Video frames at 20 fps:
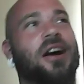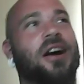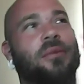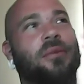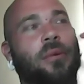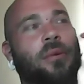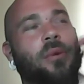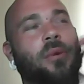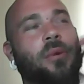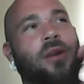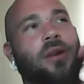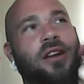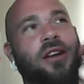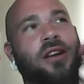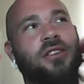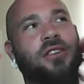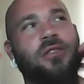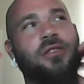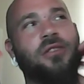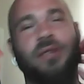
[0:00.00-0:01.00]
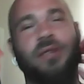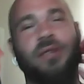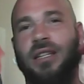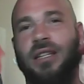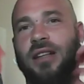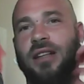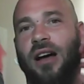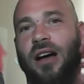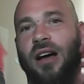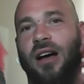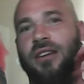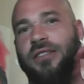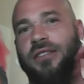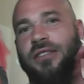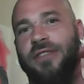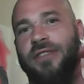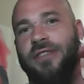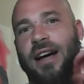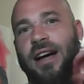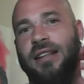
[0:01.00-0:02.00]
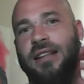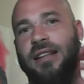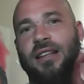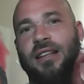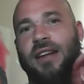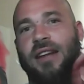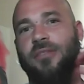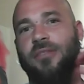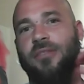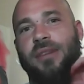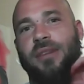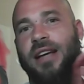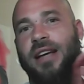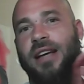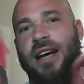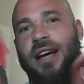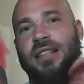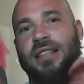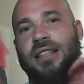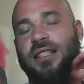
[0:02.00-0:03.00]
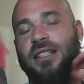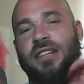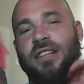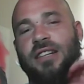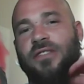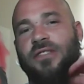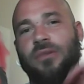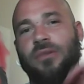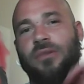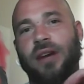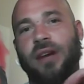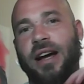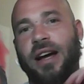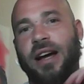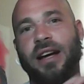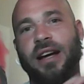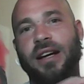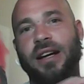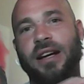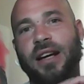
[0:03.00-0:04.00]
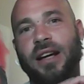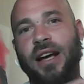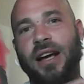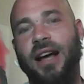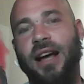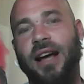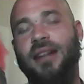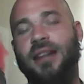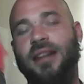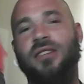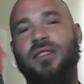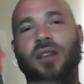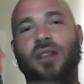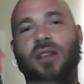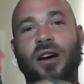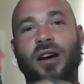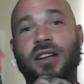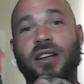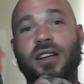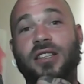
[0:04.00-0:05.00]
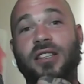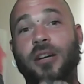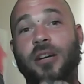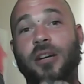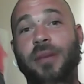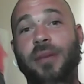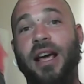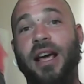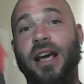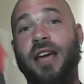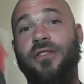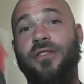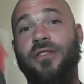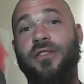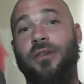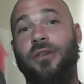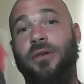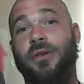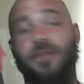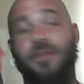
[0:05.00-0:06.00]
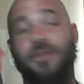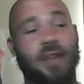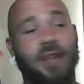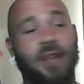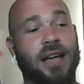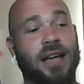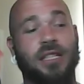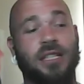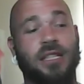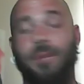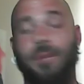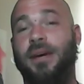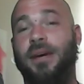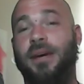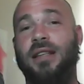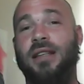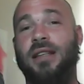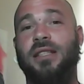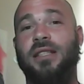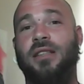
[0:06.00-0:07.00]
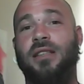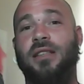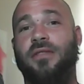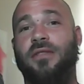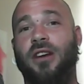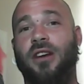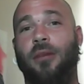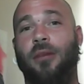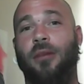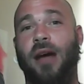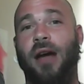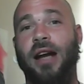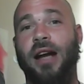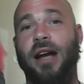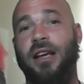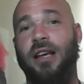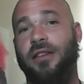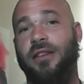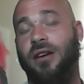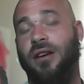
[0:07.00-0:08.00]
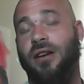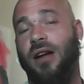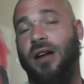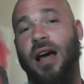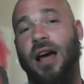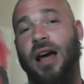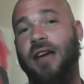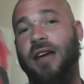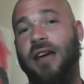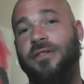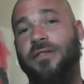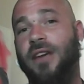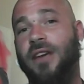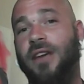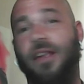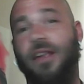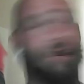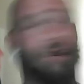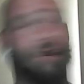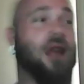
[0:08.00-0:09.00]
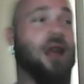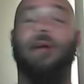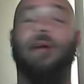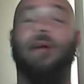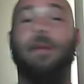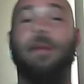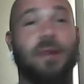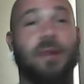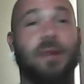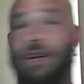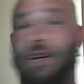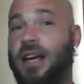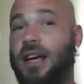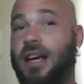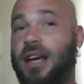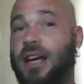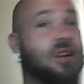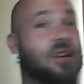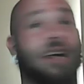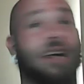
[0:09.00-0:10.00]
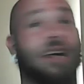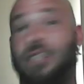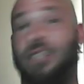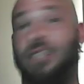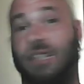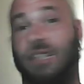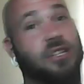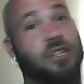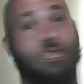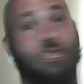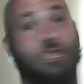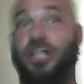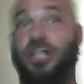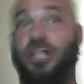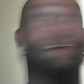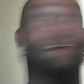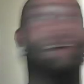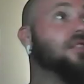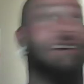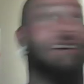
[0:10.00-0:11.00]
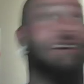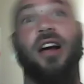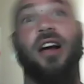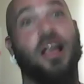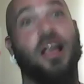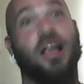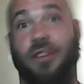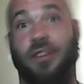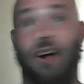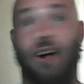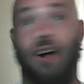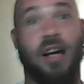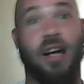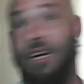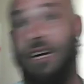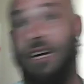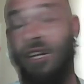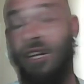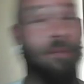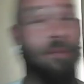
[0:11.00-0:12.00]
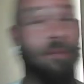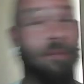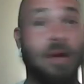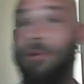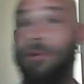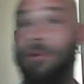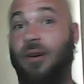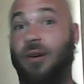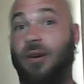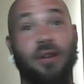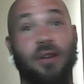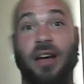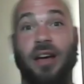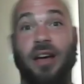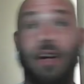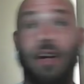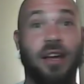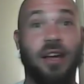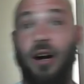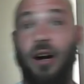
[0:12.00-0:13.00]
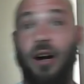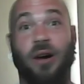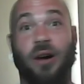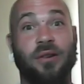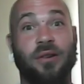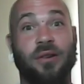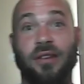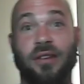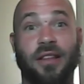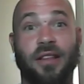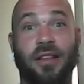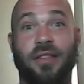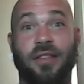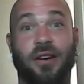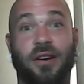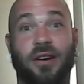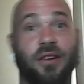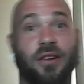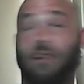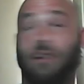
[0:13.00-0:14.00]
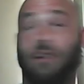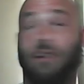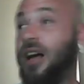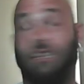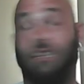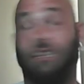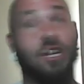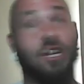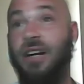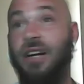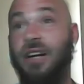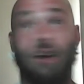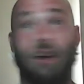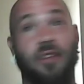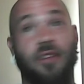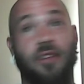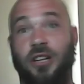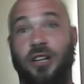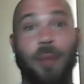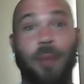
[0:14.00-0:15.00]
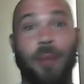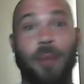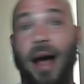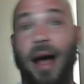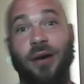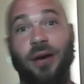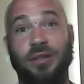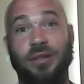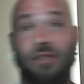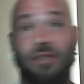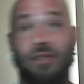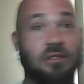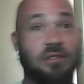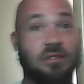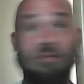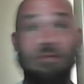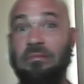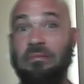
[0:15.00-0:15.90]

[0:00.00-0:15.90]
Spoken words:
What we want to do is acknowledge the fact that everybody has a different way. And as long as their behavior reflects the presence of the Almighty in their life, they're not raping kids, they're not stealing shit, they're not killing people, they're not cheating on their spouse.